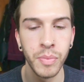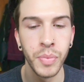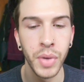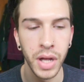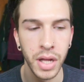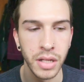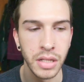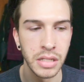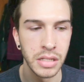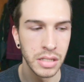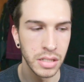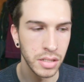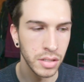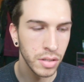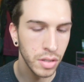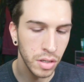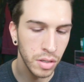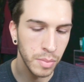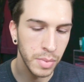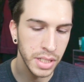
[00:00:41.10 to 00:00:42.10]
but
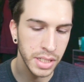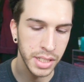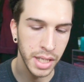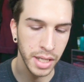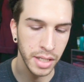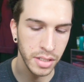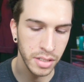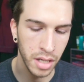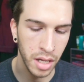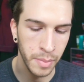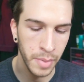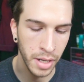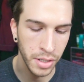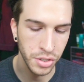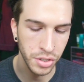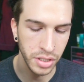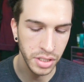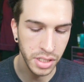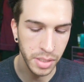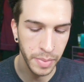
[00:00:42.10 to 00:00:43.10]
still my second time
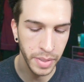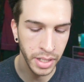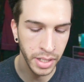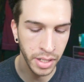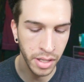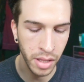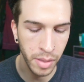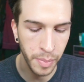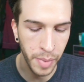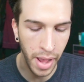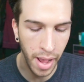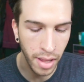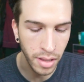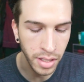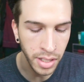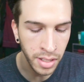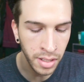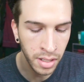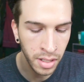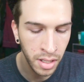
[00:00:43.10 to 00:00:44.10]
actually dipping into the
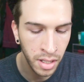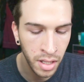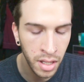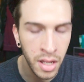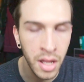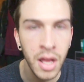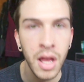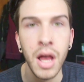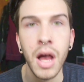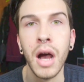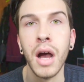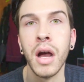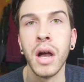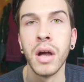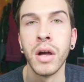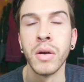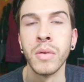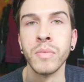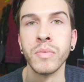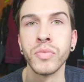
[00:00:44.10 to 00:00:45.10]
palette.
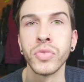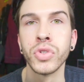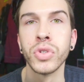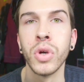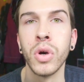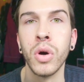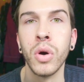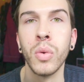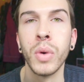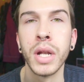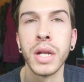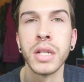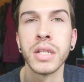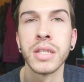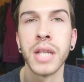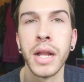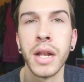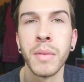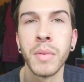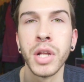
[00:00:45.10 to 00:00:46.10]
So what I
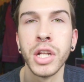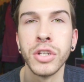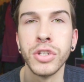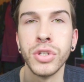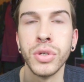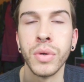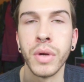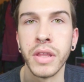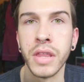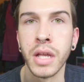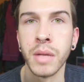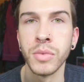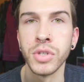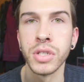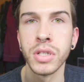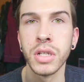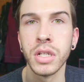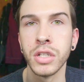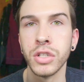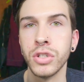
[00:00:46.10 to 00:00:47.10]
decided I'm going to do, I think I'm
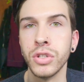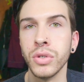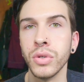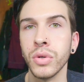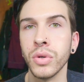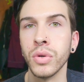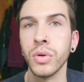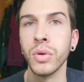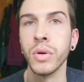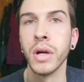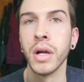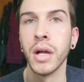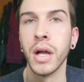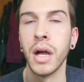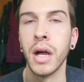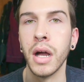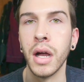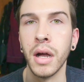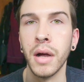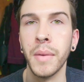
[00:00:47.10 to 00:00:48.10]
just going to do
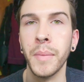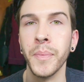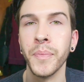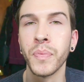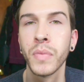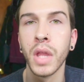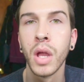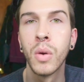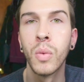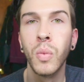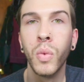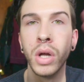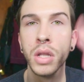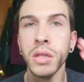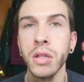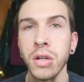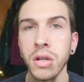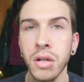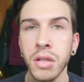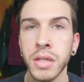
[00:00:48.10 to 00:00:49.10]
one
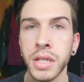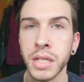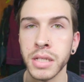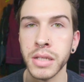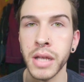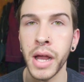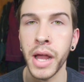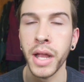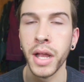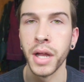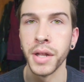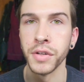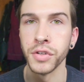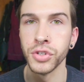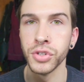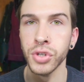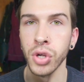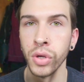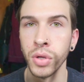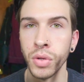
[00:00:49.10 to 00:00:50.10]
look on this eye, kind of
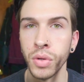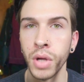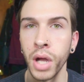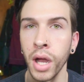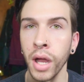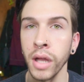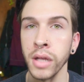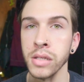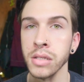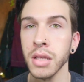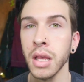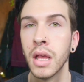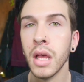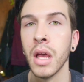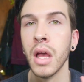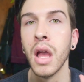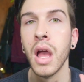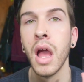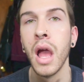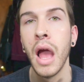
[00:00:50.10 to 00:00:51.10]
show you guys
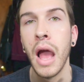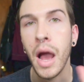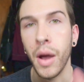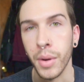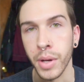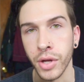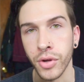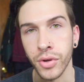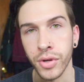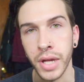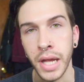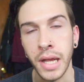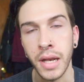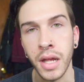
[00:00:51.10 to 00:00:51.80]
how I create